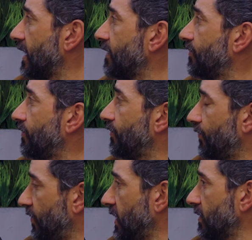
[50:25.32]
They
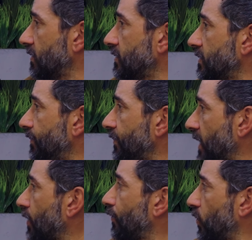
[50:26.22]
feel
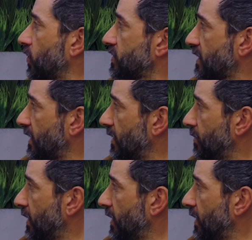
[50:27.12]
like a forged club.